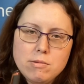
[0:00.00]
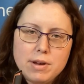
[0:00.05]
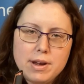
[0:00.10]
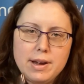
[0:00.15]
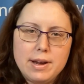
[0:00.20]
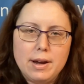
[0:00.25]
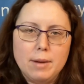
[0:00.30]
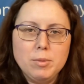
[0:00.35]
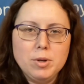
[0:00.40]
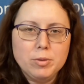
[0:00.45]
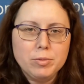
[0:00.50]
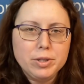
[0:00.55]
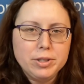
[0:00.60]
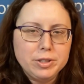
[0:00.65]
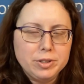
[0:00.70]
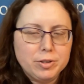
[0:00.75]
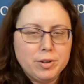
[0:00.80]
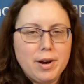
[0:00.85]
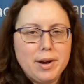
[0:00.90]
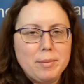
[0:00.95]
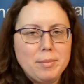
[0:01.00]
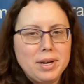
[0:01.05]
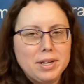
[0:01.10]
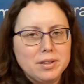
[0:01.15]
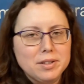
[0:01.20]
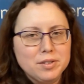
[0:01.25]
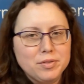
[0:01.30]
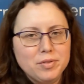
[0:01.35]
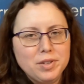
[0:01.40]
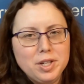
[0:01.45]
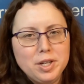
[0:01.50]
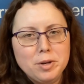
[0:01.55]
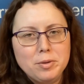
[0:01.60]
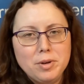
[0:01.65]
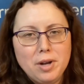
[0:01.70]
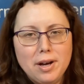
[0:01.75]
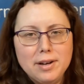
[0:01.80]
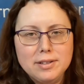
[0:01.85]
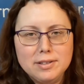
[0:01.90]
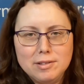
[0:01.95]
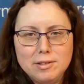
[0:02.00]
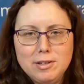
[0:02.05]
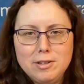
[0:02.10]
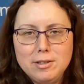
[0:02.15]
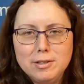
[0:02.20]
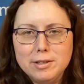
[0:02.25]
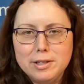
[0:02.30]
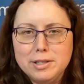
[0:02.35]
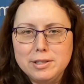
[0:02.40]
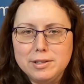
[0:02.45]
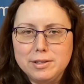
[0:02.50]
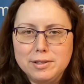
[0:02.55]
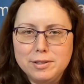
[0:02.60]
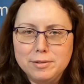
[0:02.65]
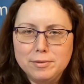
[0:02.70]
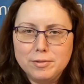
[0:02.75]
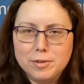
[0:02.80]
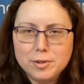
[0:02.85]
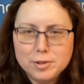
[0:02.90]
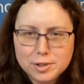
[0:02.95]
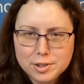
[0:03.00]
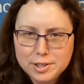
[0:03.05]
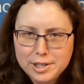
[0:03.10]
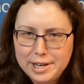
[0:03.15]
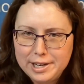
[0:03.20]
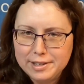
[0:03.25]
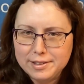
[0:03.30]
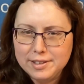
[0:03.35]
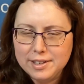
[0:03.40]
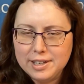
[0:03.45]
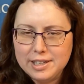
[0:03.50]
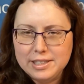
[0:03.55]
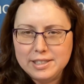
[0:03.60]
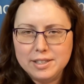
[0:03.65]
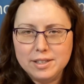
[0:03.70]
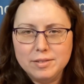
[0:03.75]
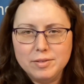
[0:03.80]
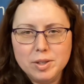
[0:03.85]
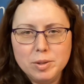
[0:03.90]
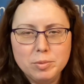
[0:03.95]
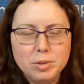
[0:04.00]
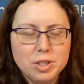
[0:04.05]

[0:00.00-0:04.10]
okay, I'm gonna really try and make this video not as long as the first take that I did of it,